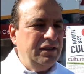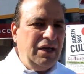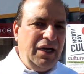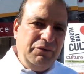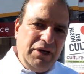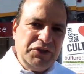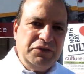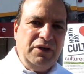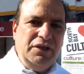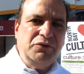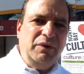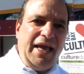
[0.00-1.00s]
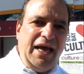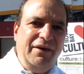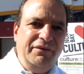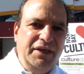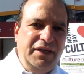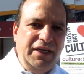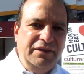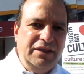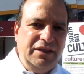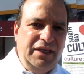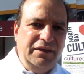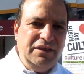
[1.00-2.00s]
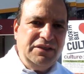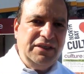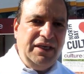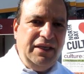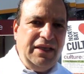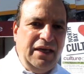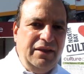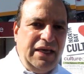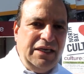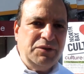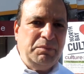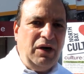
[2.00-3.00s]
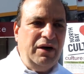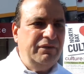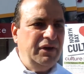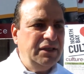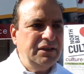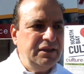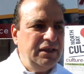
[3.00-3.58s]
Thai restaurants we have in the city, that's part of it.